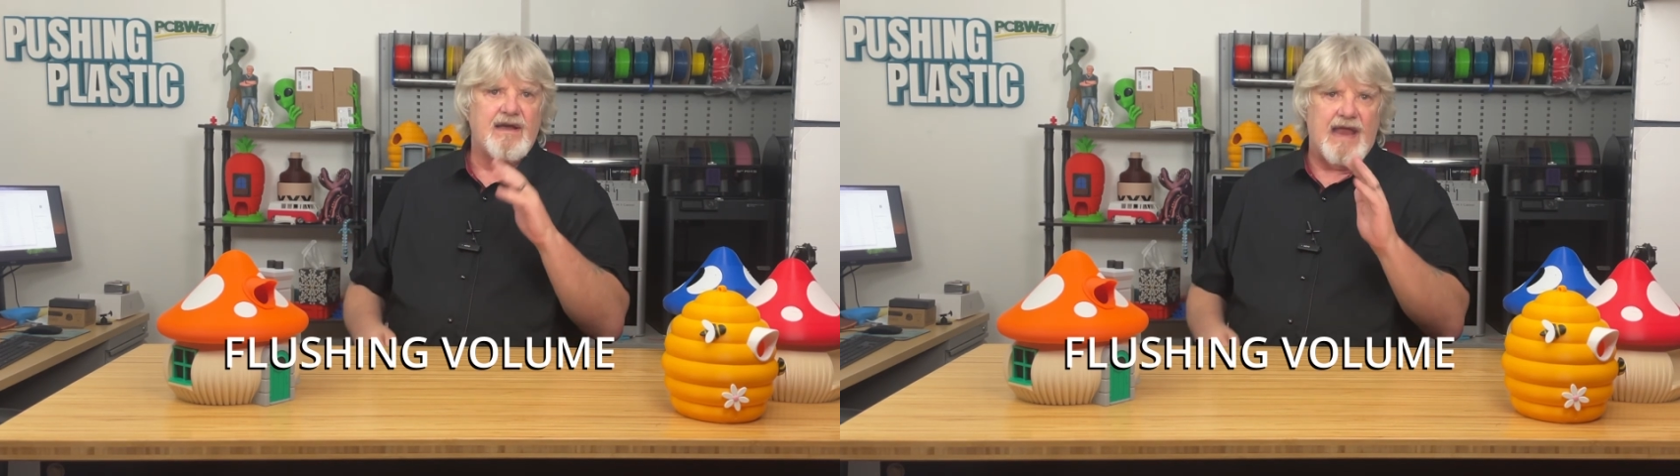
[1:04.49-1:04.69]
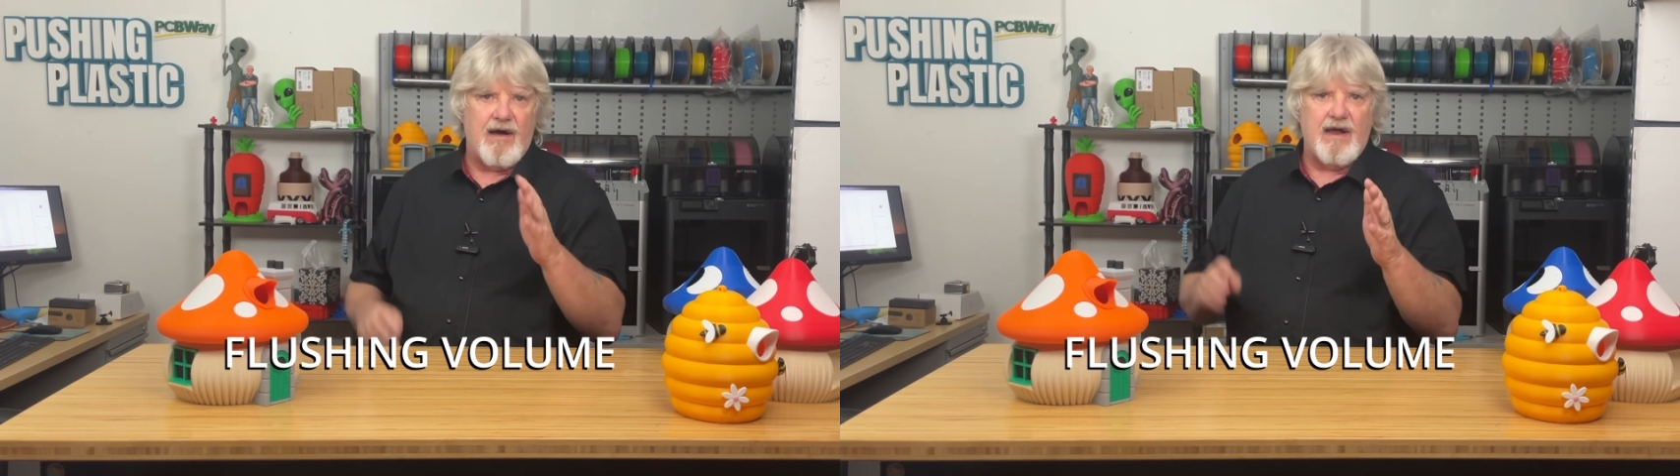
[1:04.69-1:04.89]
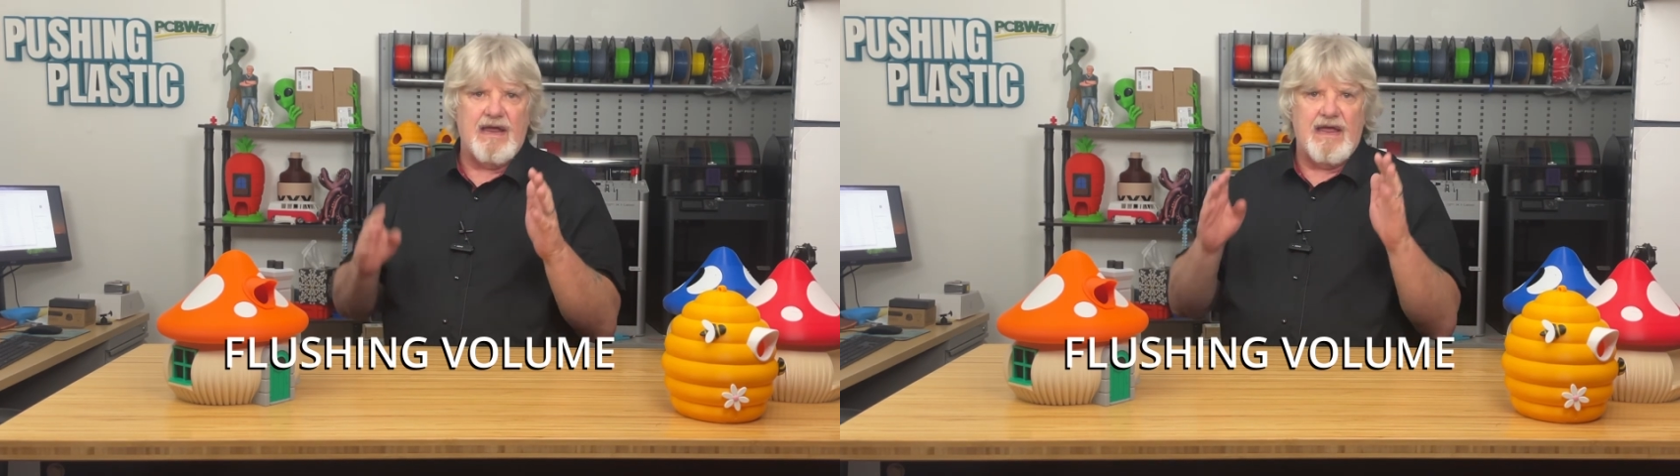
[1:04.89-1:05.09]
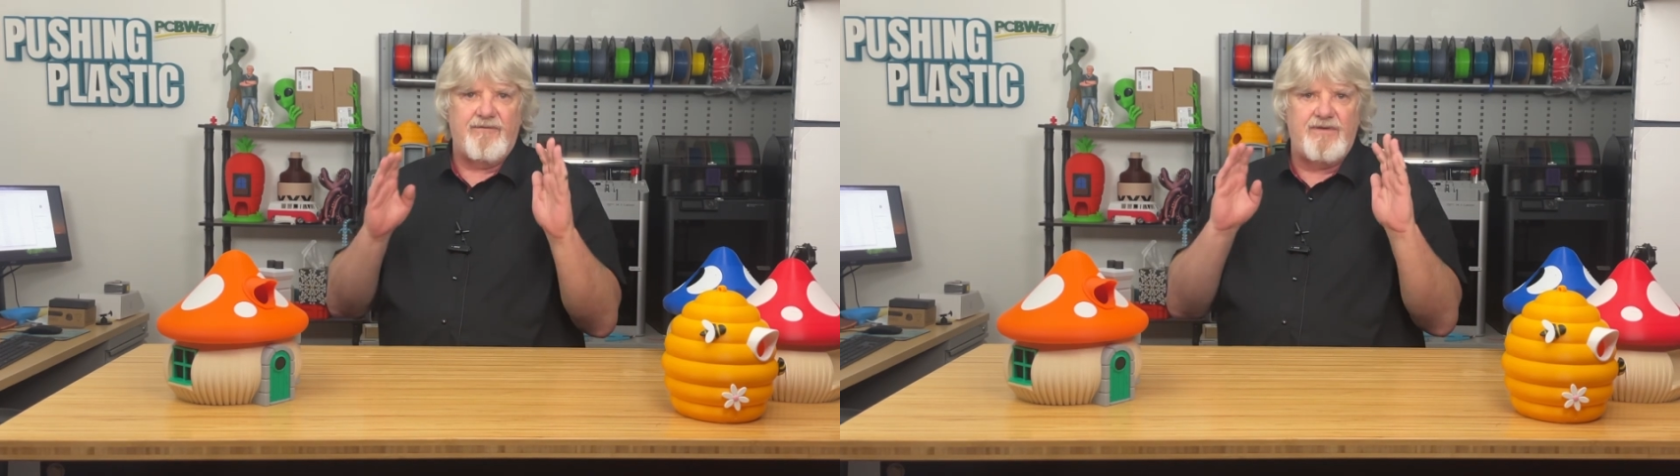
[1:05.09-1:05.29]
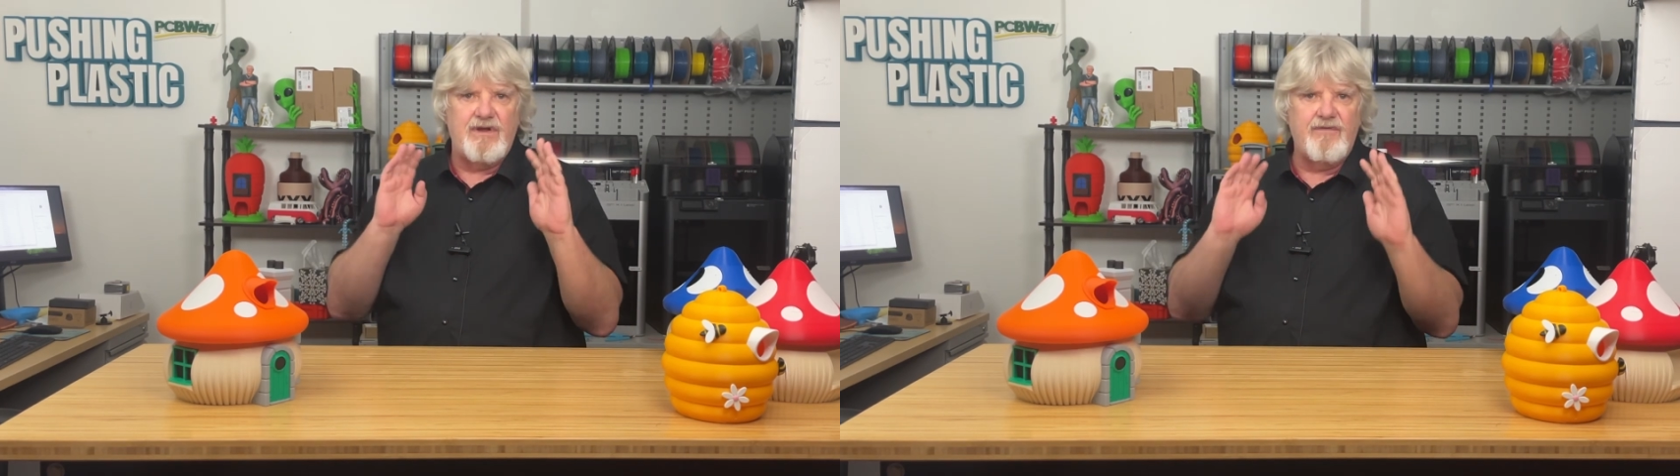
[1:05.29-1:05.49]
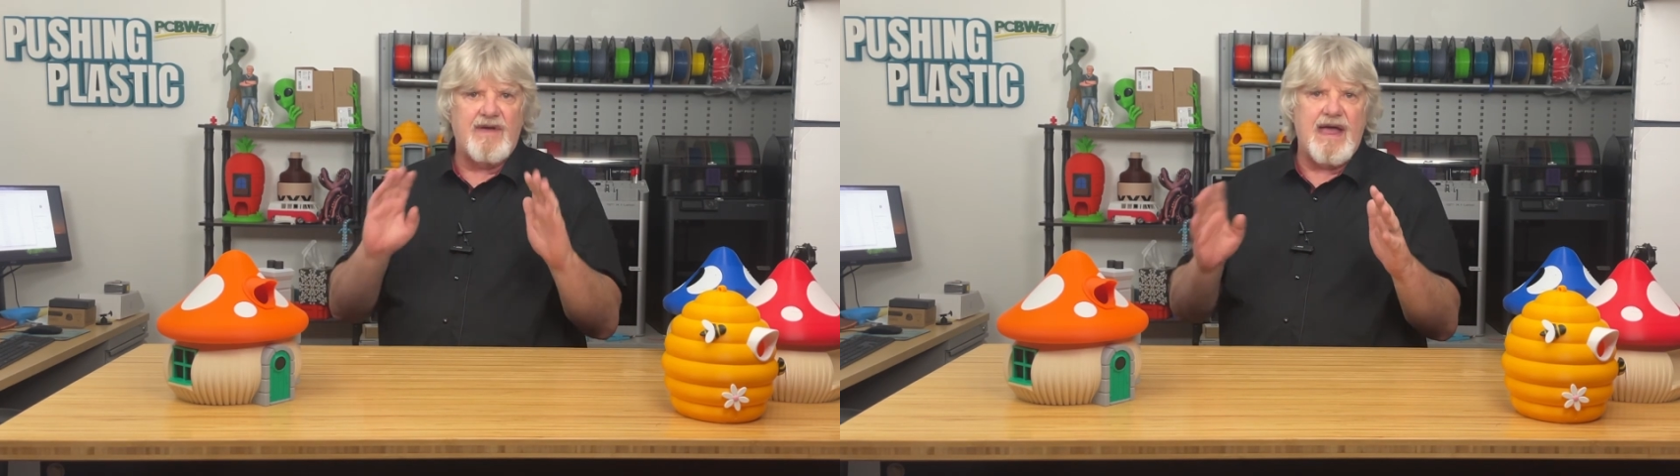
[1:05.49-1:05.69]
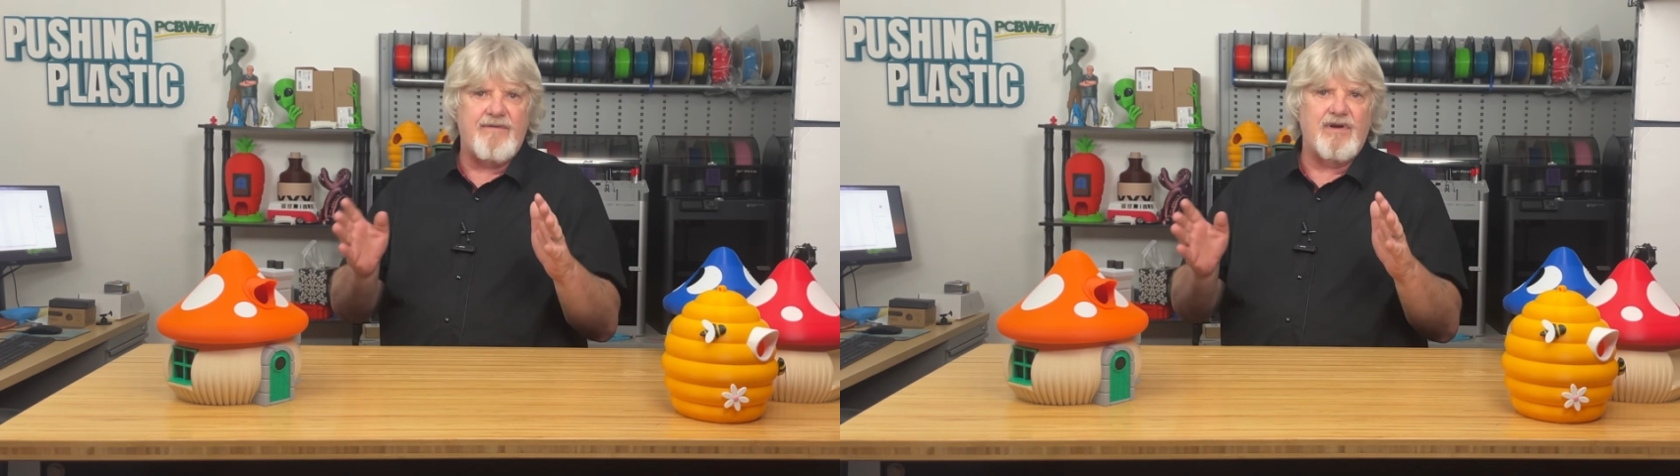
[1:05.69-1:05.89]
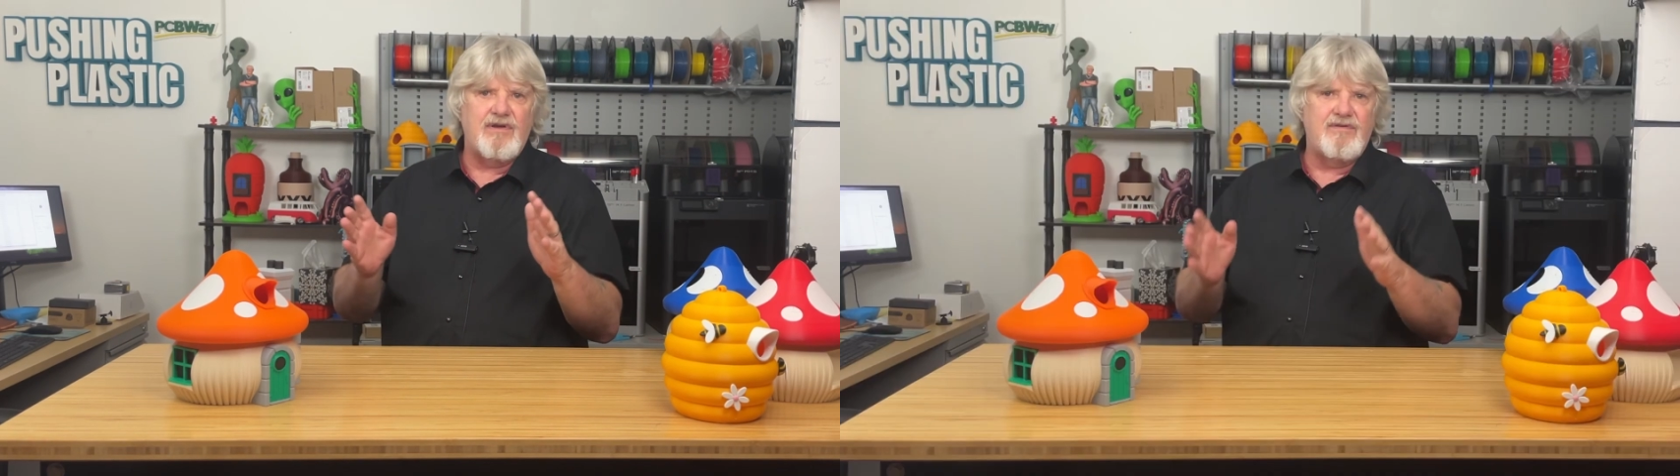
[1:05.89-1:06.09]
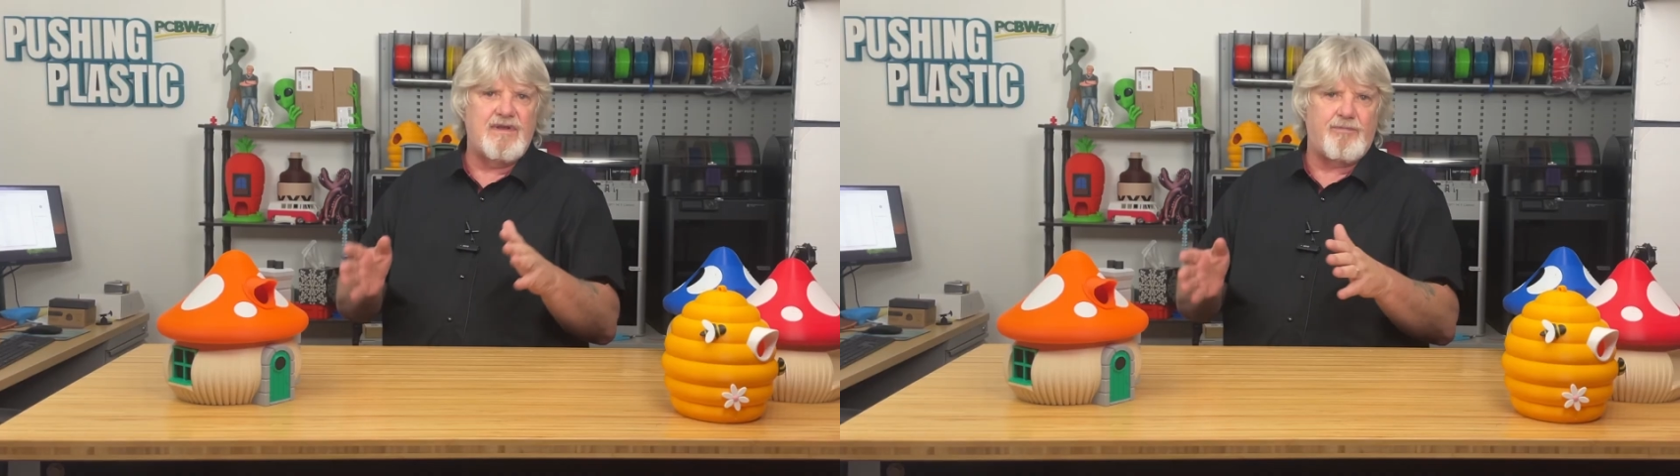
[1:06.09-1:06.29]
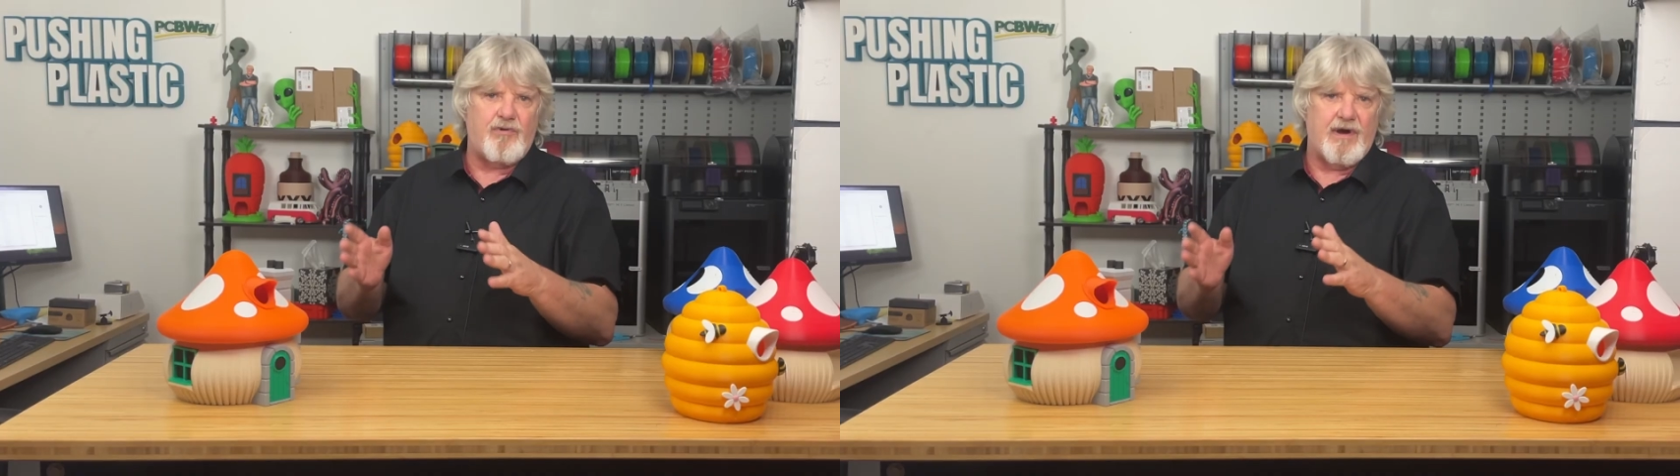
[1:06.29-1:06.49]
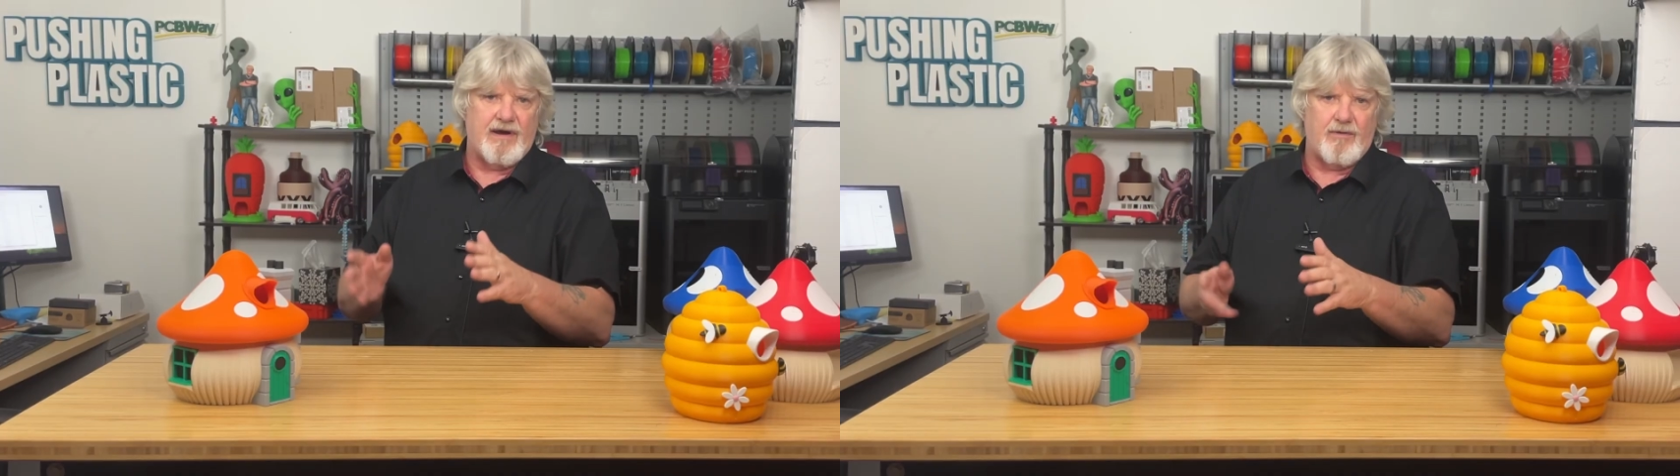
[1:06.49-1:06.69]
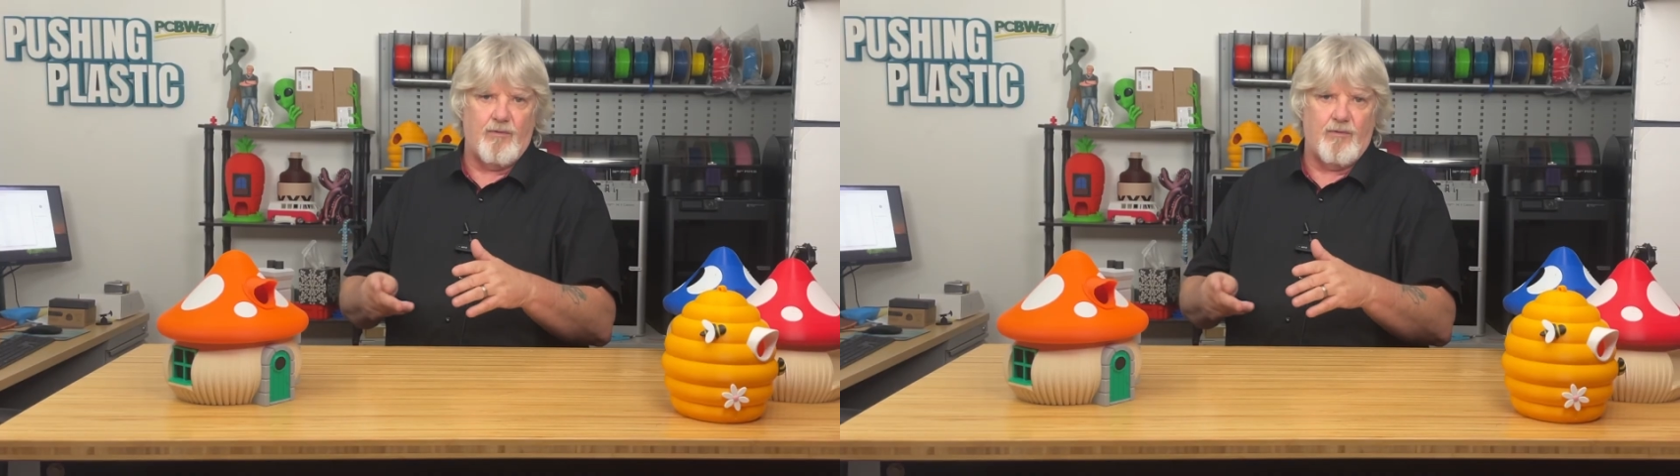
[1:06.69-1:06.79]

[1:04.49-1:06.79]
Now, if you've ever used a printer